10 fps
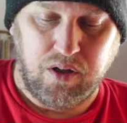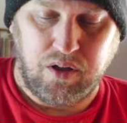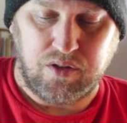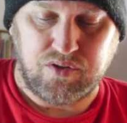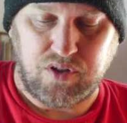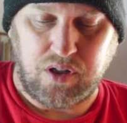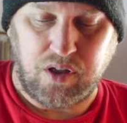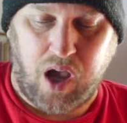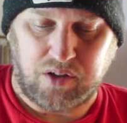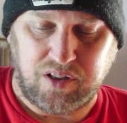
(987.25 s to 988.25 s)
Let's
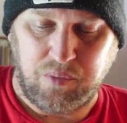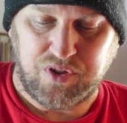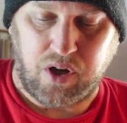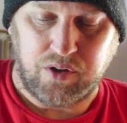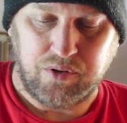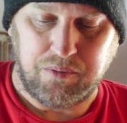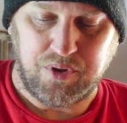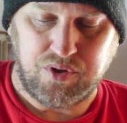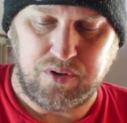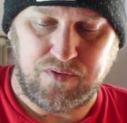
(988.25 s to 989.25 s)
see. Acting with honor in
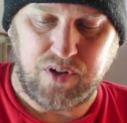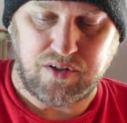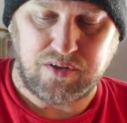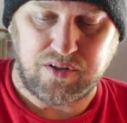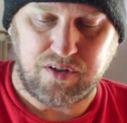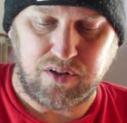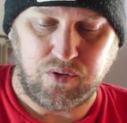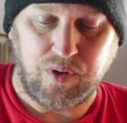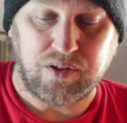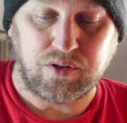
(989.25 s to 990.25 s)
pursuit of justice and the
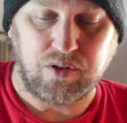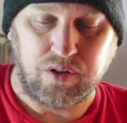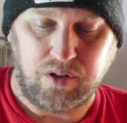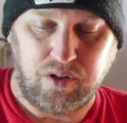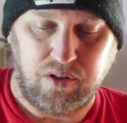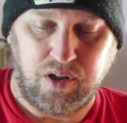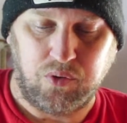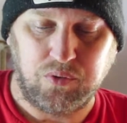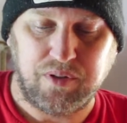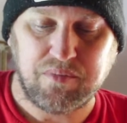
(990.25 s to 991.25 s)
greater good, they
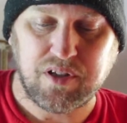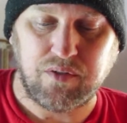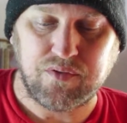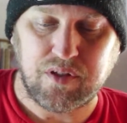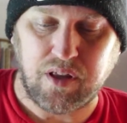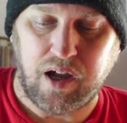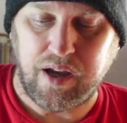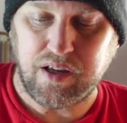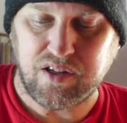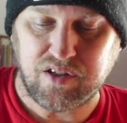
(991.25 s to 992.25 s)
hold themselves to the
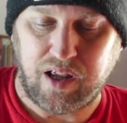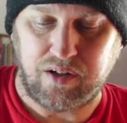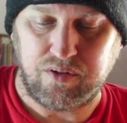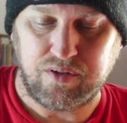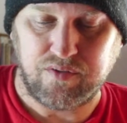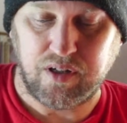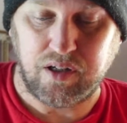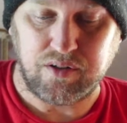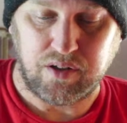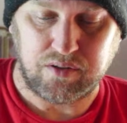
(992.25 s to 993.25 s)
highest standards of
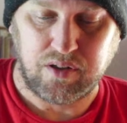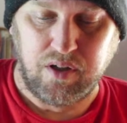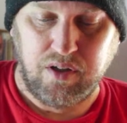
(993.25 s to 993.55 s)
conduct,